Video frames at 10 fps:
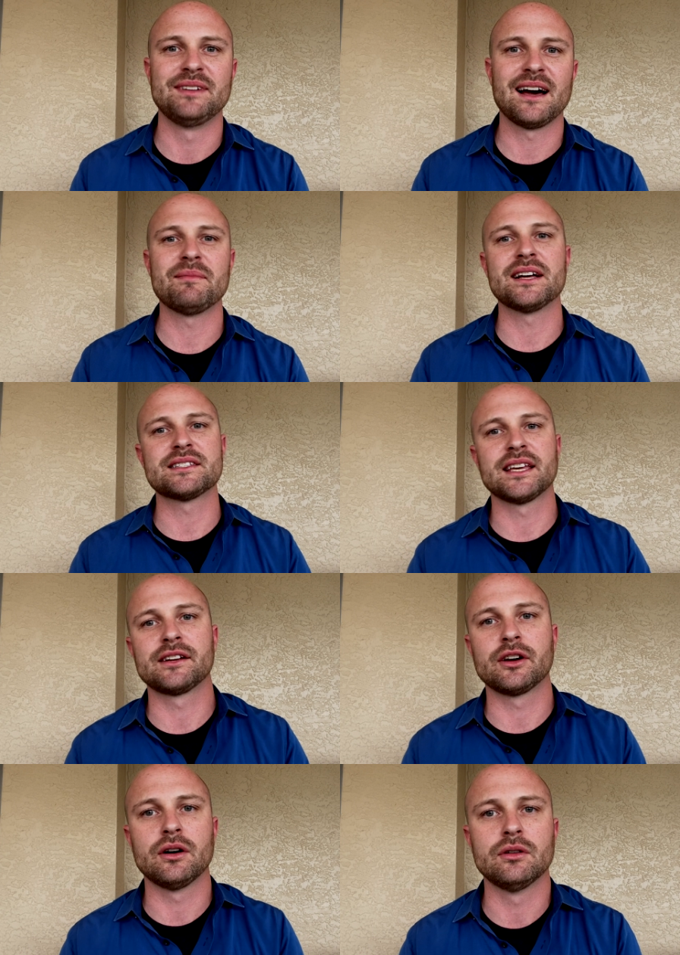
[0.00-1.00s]
Now, I'm not saying
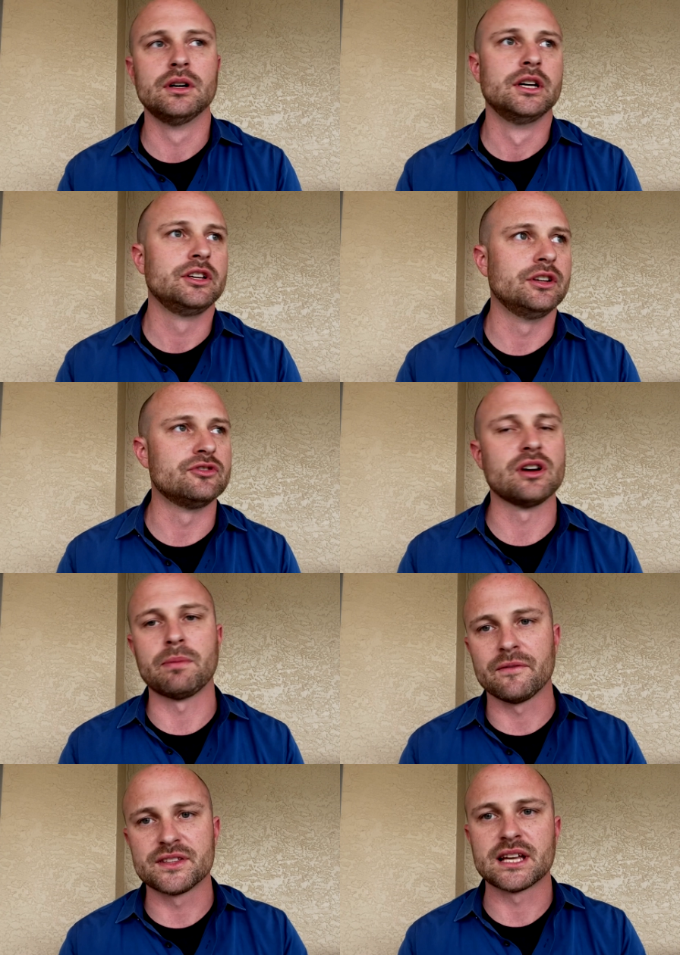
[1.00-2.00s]
go, you know, jump
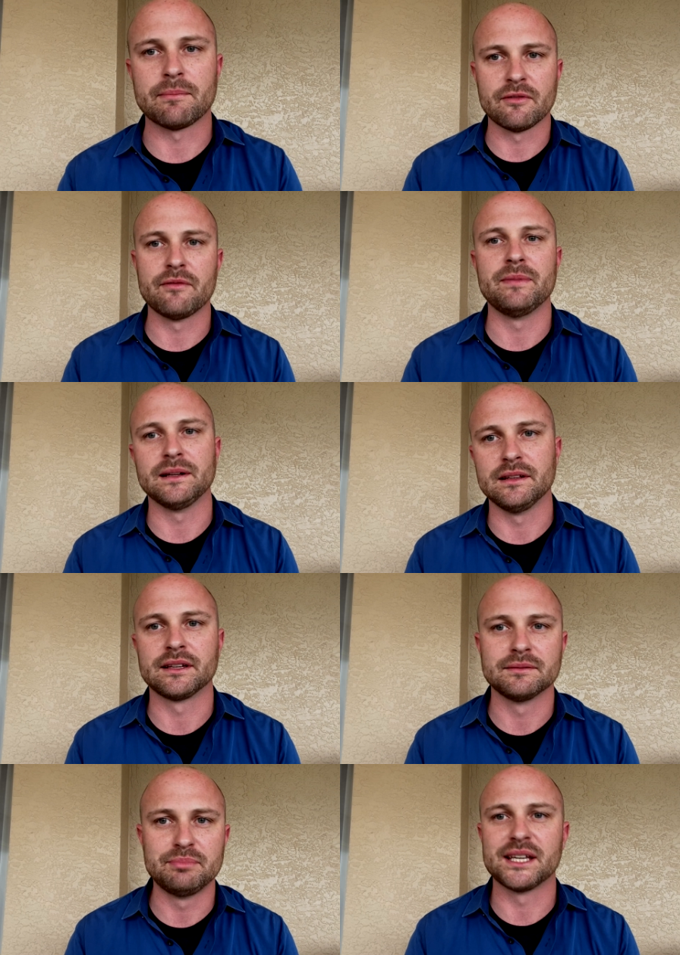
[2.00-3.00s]
off the top of a
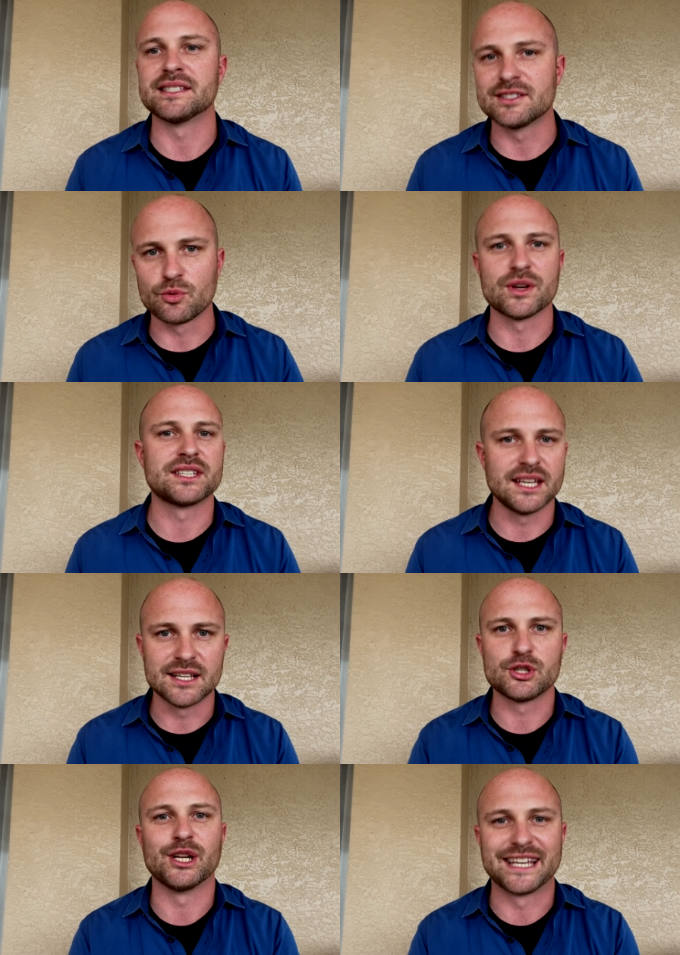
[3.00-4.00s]
building because it's risky and
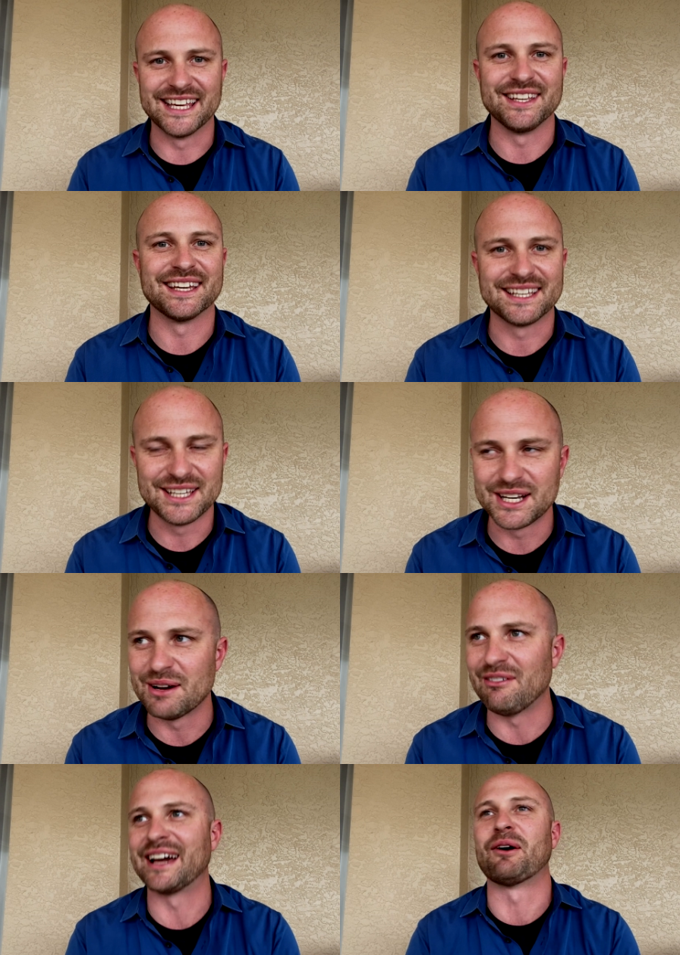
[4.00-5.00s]
it's gonna kill you, you
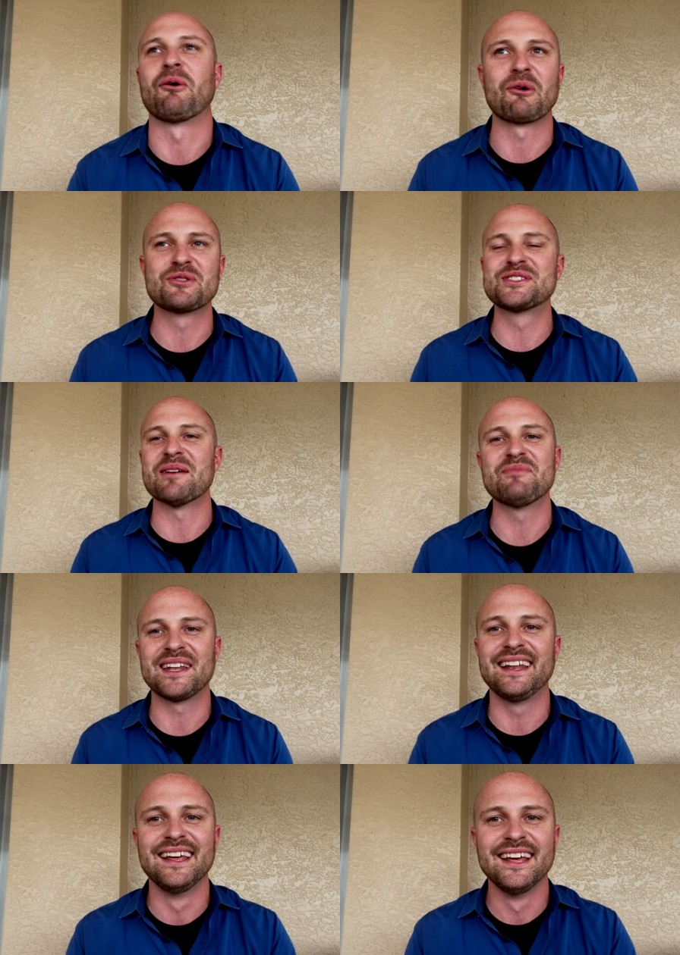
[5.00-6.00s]
know, like, or
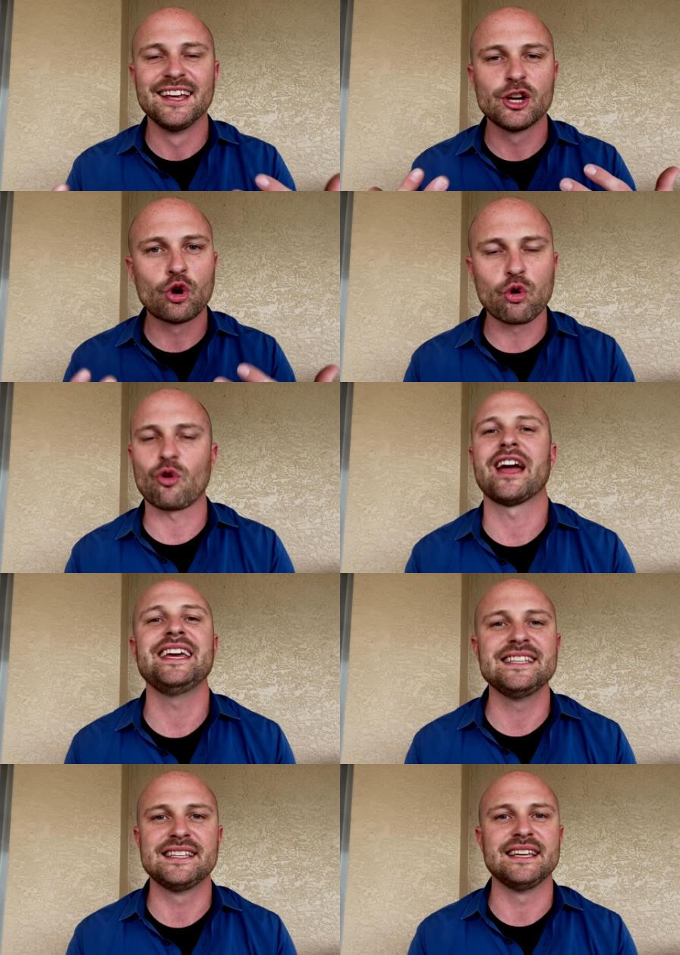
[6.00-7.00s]
something
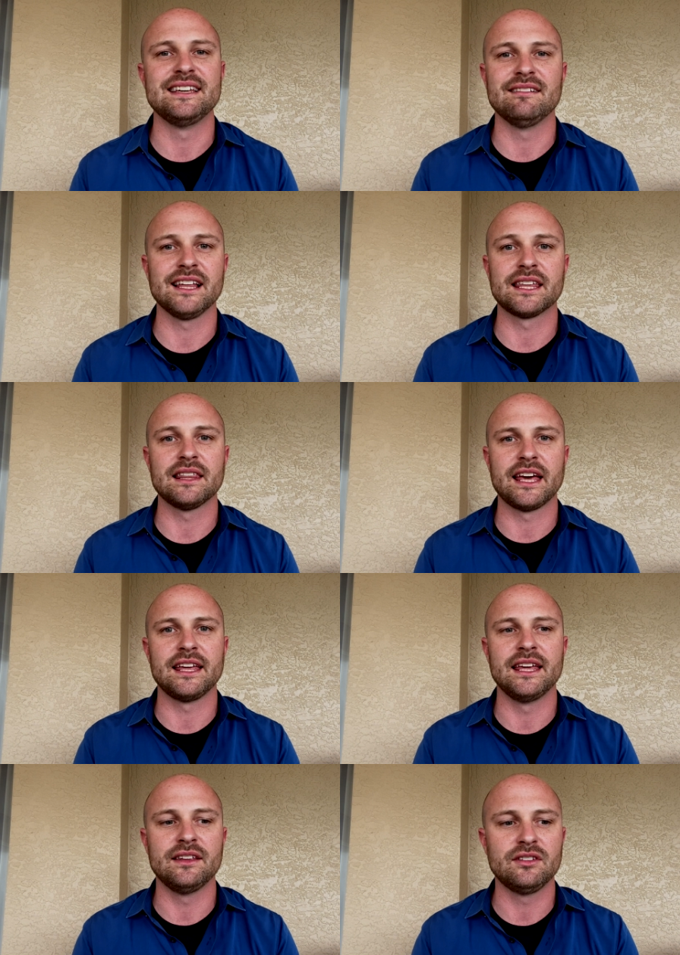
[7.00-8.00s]
crazy like that
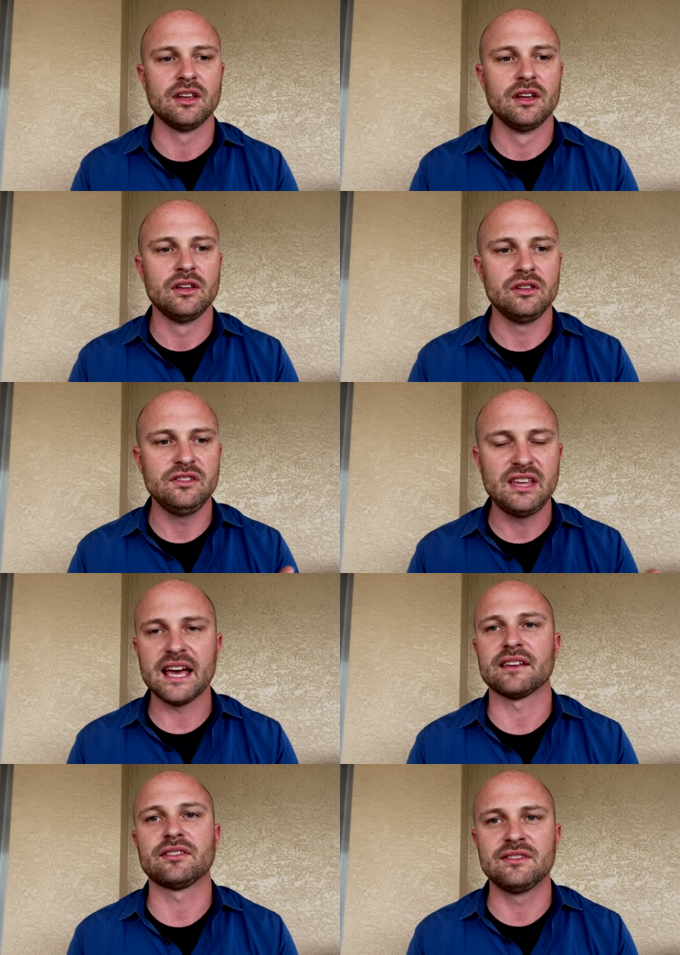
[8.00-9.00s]
is,
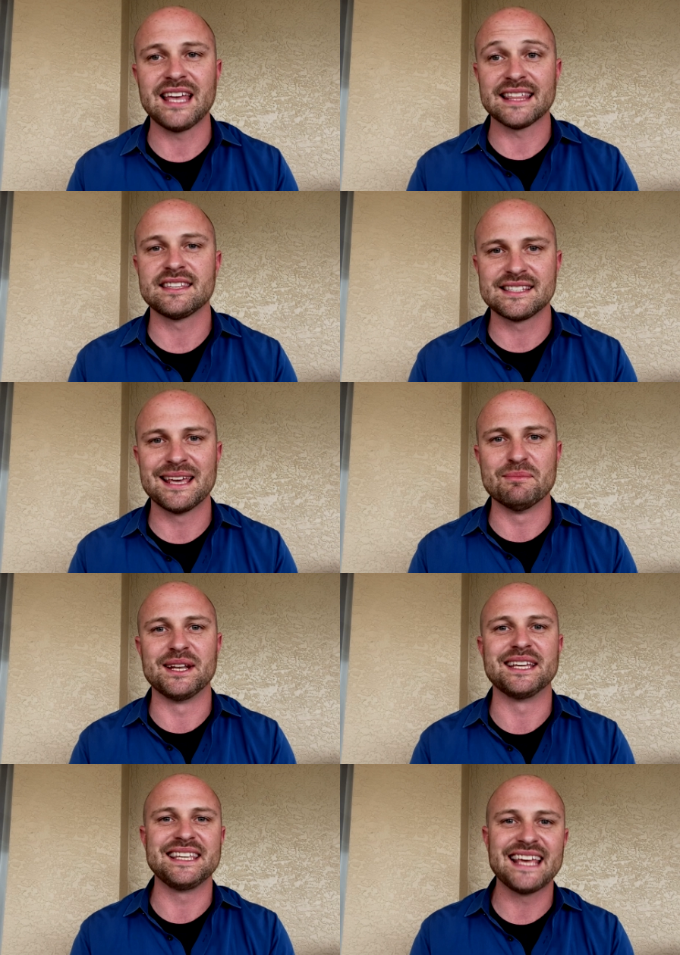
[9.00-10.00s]
yes, death is
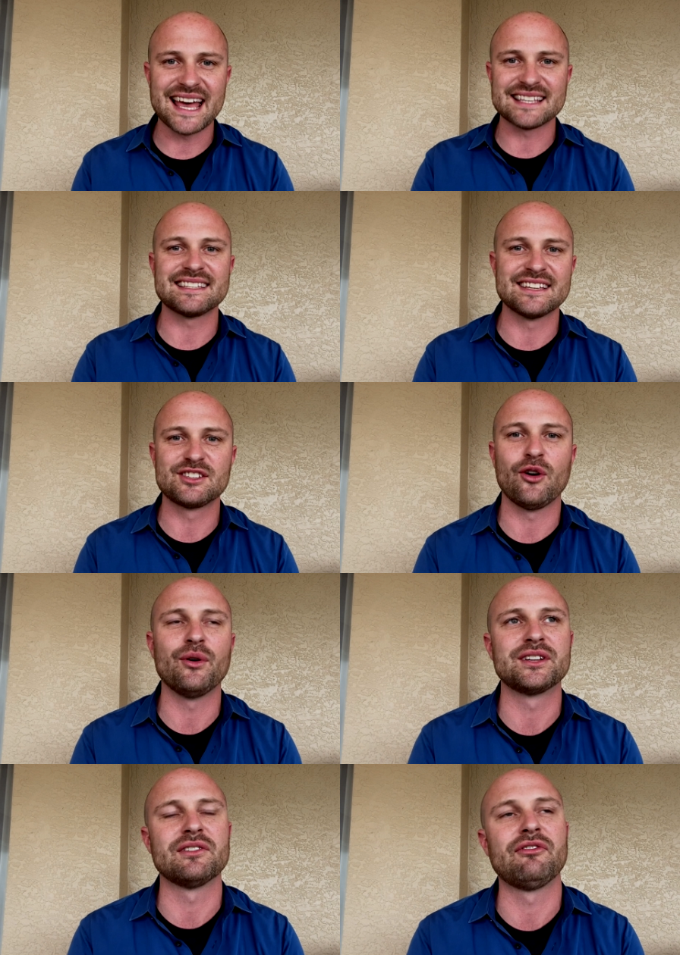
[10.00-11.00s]
imminent. Yes, it's
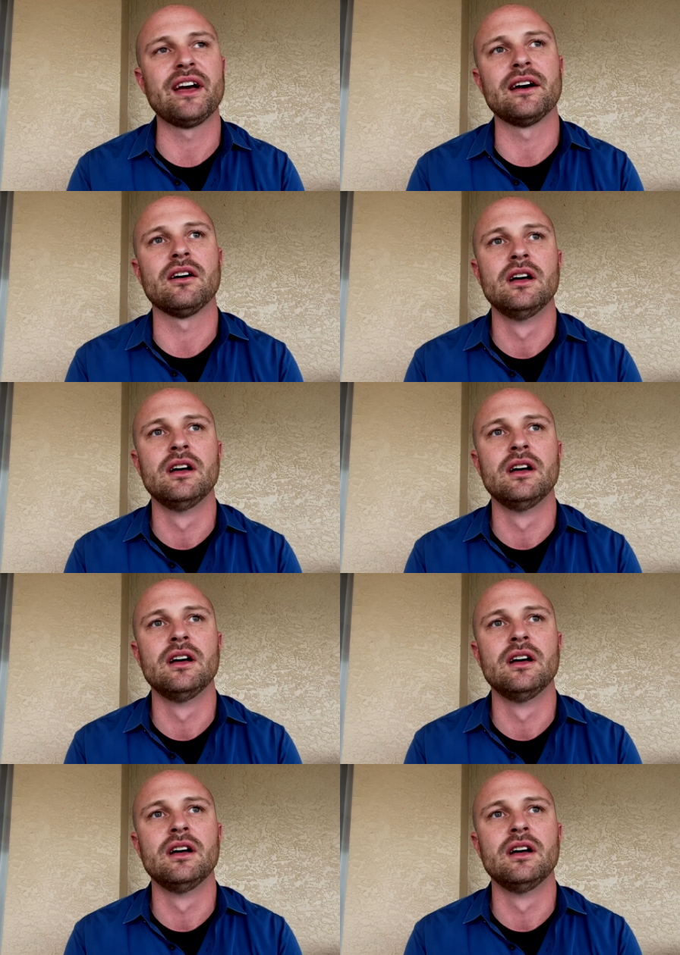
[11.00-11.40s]
going to fail.